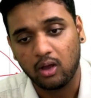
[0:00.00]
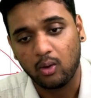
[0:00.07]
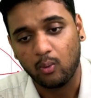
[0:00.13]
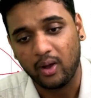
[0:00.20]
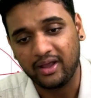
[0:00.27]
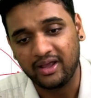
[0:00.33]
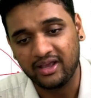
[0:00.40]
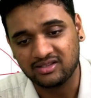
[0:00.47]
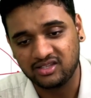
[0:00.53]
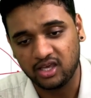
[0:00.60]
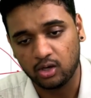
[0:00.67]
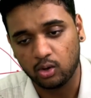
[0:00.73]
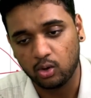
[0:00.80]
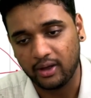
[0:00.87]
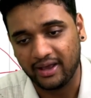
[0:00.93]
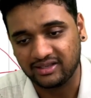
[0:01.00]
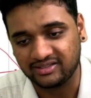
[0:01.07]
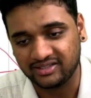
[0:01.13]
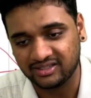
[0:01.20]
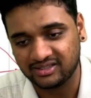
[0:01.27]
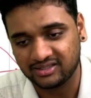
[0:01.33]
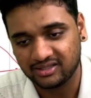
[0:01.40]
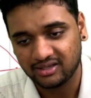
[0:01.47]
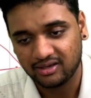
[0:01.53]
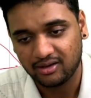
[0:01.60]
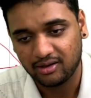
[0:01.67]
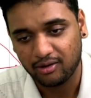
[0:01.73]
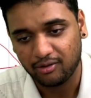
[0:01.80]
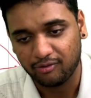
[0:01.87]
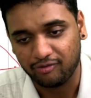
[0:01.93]
Y is 0, x is
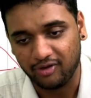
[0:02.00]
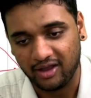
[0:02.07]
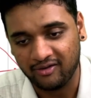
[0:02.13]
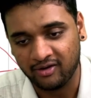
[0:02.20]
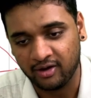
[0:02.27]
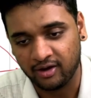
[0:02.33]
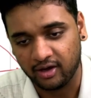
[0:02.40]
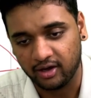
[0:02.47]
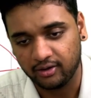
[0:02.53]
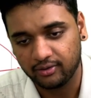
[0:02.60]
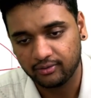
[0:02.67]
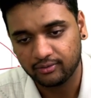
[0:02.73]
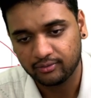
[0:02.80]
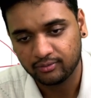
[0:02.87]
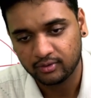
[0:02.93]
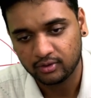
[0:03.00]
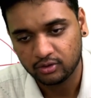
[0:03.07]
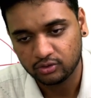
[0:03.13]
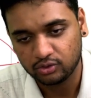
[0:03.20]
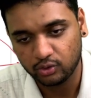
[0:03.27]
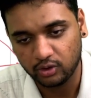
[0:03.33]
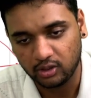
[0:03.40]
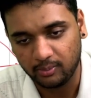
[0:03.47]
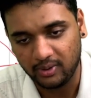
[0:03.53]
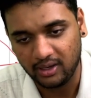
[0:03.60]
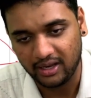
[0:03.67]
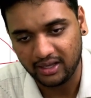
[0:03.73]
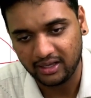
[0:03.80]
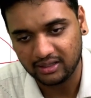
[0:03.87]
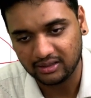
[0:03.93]
500. So it will be
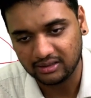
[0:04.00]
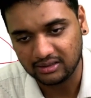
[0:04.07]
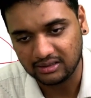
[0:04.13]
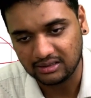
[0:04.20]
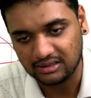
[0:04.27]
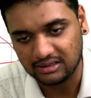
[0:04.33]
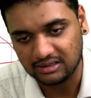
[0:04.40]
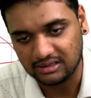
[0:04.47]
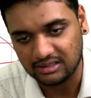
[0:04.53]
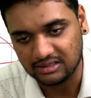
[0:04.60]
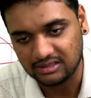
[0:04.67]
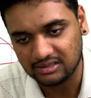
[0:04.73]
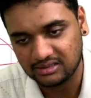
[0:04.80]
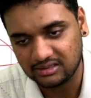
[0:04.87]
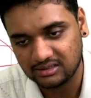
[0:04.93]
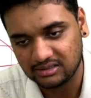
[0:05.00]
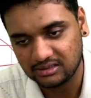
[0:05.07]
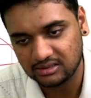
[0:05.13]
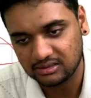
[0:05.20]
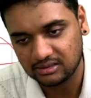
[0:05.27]
like this.